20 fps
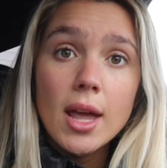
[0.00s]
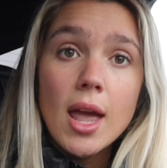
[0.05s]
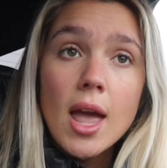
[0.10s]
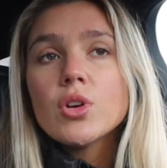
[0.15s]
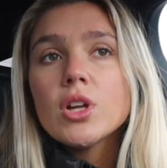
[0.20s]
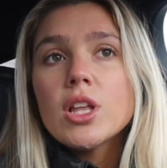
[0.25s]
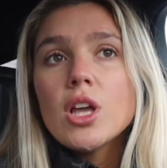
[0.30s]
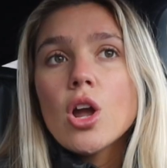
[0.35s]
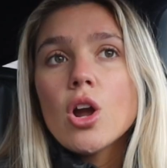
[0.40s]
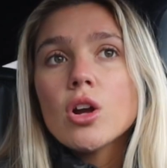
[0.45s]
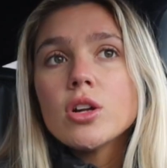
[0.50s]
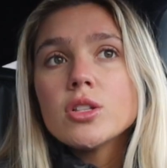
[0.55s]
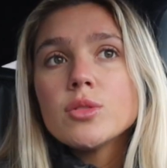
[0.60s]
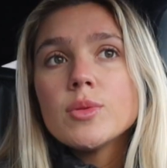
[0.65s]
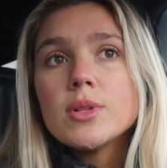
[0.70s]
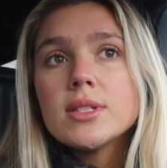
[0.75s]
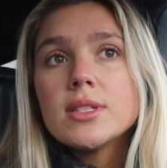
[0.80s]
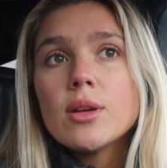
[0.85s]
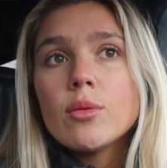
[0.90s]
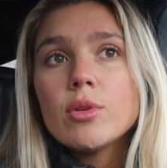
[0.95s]
It really hurts
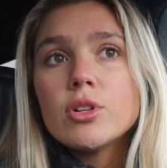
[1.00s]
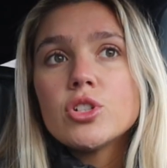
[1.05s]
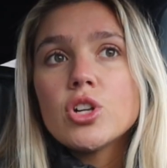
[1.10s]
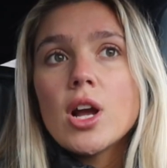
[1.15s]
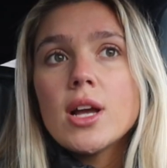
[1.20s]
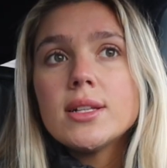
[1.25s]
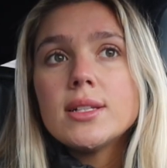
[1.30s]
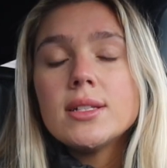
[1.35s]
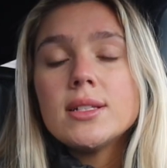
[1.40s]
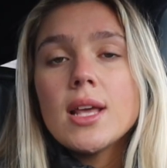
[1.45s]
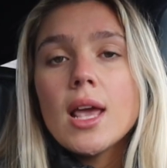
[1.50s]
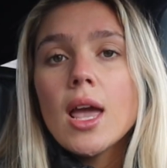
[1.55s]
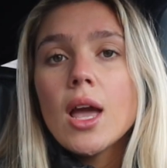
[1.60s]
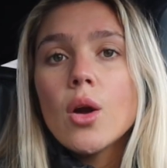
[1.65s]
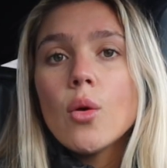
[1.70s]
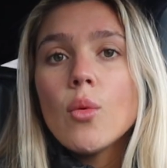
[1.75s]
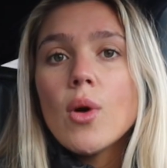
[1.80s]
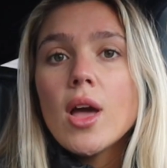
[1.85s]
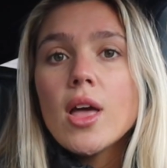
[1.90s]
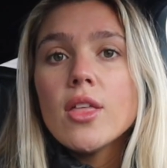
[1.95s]
when someone tries to
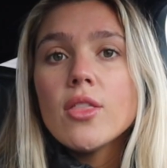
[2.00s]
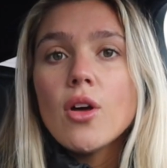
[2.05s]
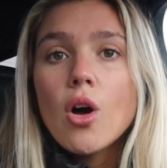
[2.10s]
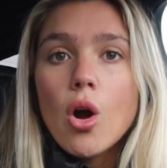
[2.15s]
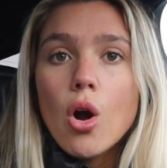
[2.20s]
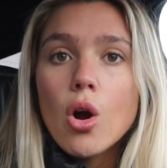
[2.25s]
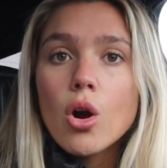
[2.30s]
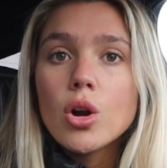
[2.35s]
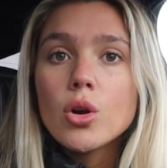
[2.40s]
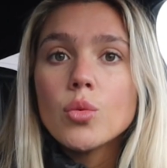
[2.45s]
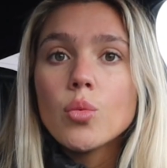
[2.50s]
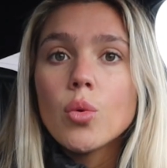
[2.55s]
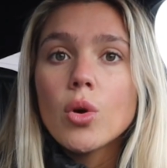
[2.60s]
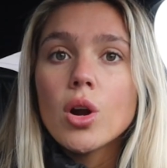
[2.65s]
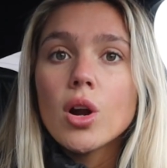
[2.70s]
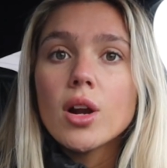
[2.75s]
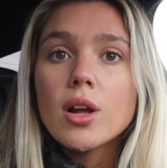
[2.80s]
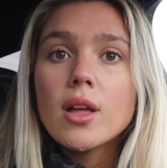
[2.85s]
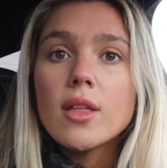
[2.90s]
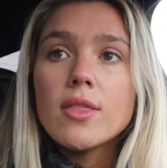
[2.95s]
take away the hard
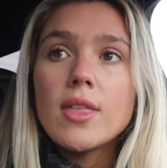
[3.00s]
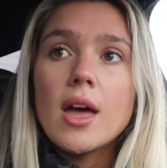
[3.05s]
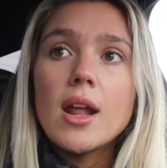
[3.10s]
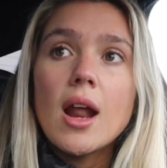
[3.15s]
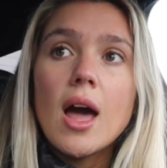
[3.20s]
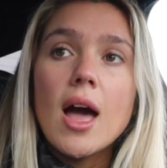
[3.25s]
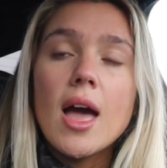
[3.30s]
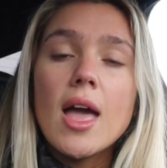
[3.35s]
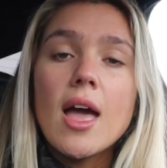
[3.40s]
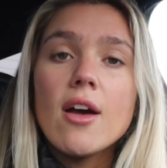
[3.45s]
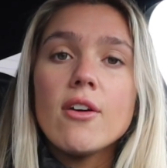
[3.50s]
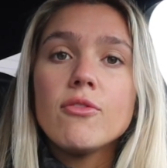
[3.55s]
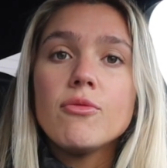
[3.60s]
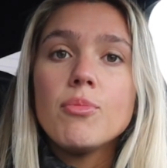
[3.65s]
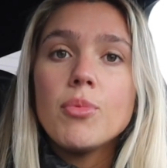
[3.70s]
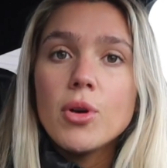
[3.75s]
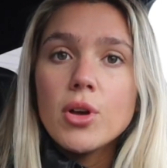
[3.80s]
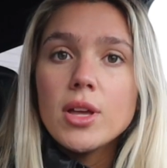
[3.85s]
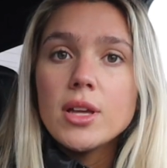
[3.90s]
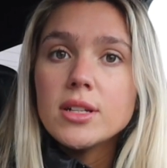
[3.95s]
work that I
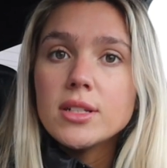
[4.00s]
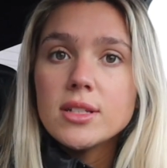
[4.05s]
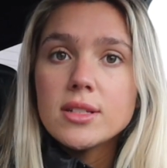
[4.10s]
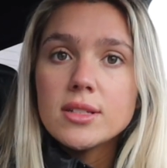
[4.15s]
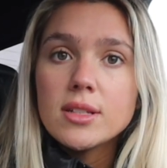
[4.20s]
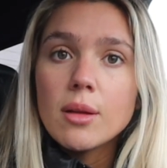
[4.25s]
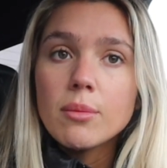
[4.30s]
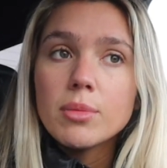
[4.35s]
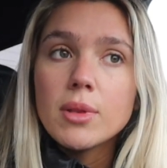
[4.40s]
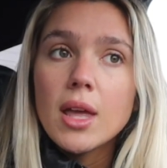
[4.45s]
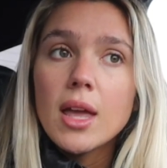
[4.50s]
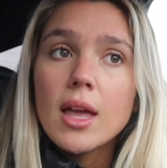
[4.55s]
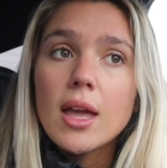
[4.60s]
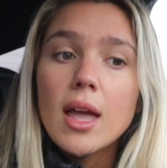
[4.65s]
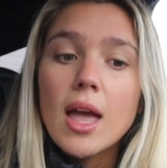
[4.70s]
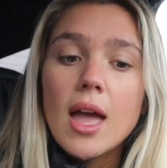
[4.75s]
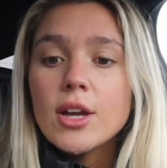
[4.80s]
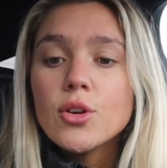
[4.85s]
have put into something.